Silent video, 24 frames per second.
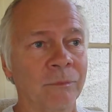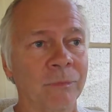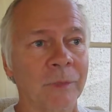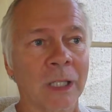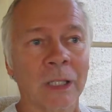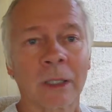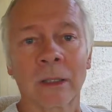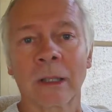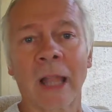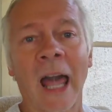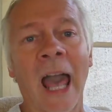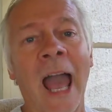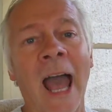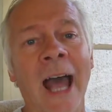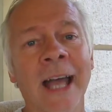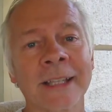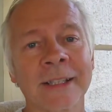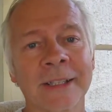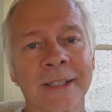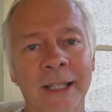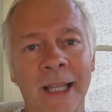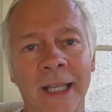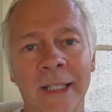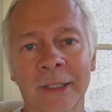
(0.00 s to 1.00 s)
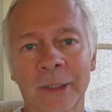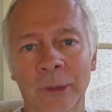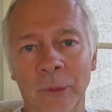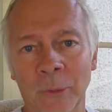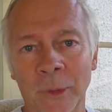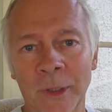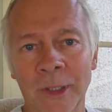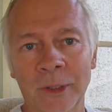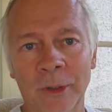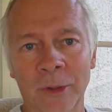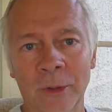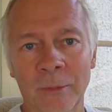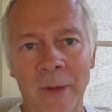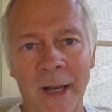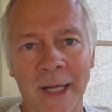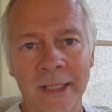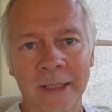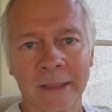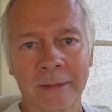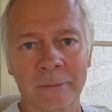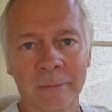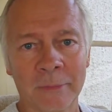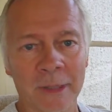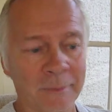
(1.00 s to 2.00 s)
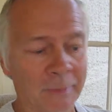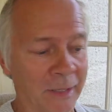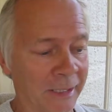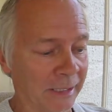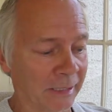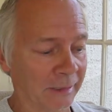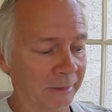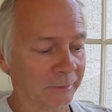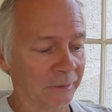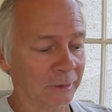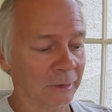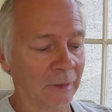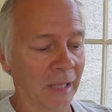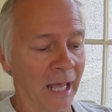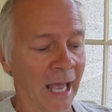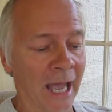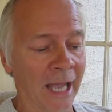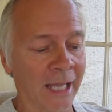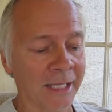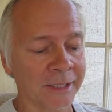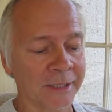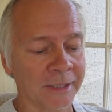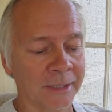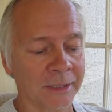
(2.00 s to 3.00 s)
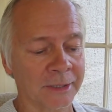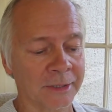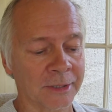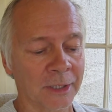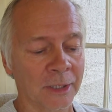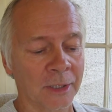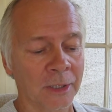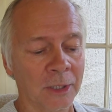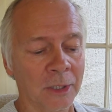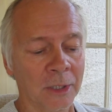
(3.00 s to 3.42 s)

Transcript: Glass, like your window might be made out of glass, is